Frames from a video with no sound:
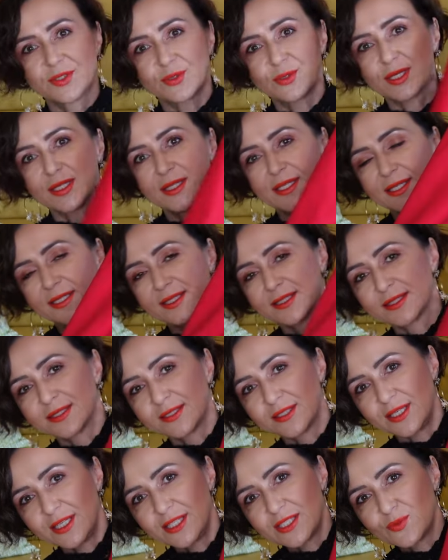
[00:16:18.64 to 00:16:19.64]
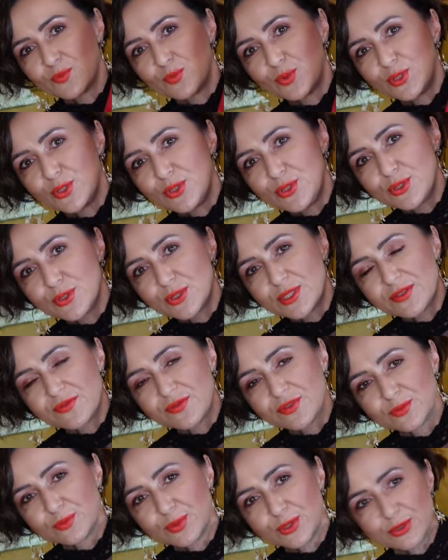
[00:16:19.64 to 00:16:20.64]
Look at this. It's
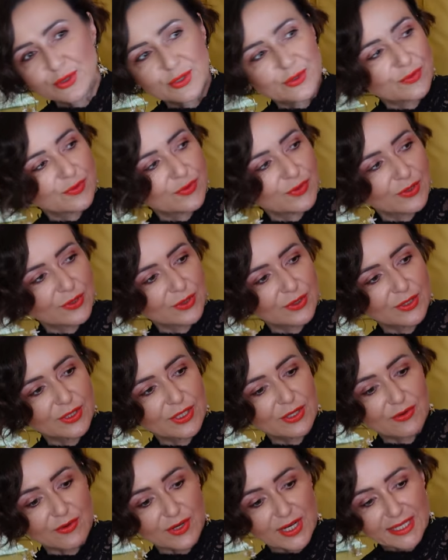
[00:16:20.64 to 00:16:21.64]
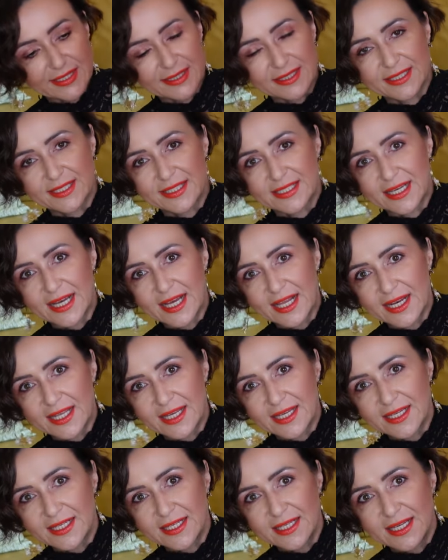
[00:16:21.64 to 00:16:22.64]
beautiful, beautiful red
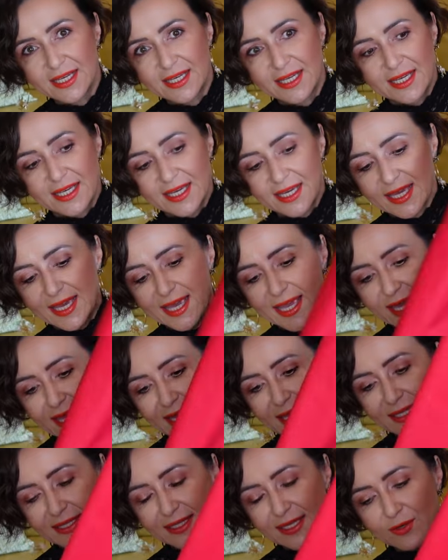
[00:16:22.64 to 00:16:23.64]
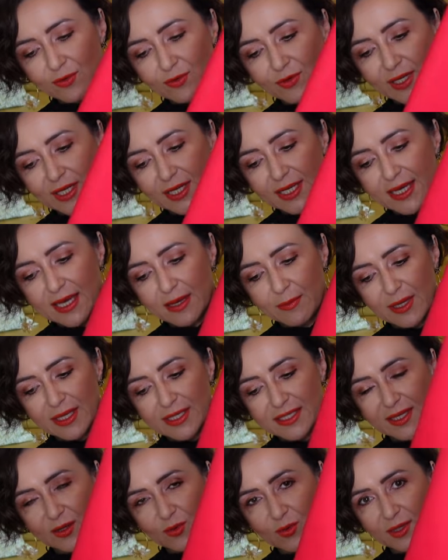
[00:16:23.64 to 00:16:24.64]
color and really
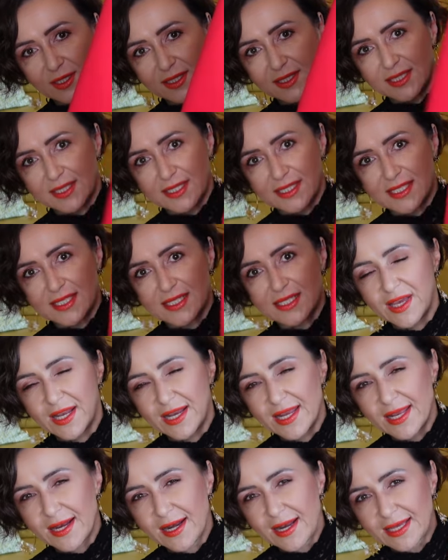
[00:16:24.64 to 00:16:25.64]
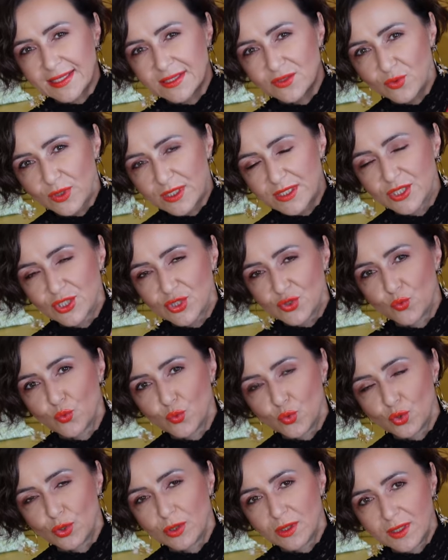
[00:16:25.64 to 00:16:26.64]
amazing quality. This is very lightweighted
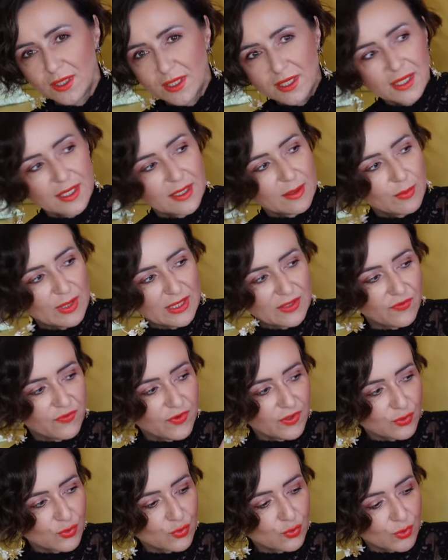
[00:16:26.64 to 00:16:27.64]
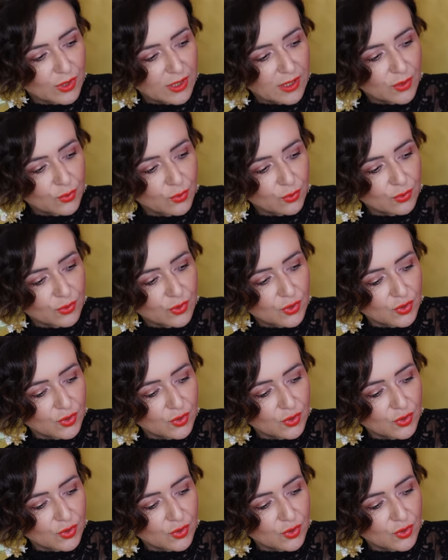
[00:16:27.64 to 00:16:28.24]
wool, but feels really good.